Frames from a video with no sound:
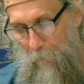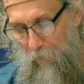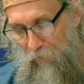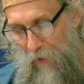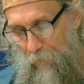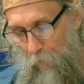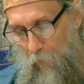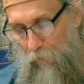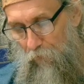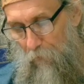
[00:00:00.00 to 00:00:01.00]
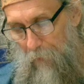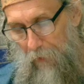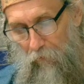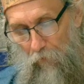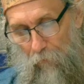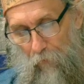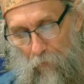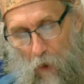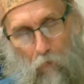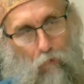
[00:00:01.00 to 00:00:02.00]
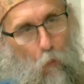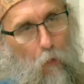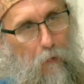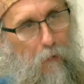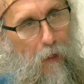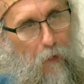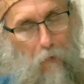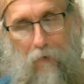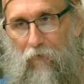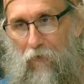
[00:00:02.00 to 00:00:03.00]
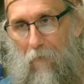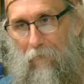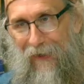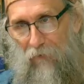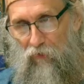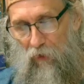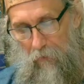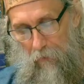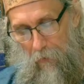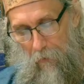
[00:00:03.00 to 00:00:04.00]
sent forth to minister for those who will inherit salvation.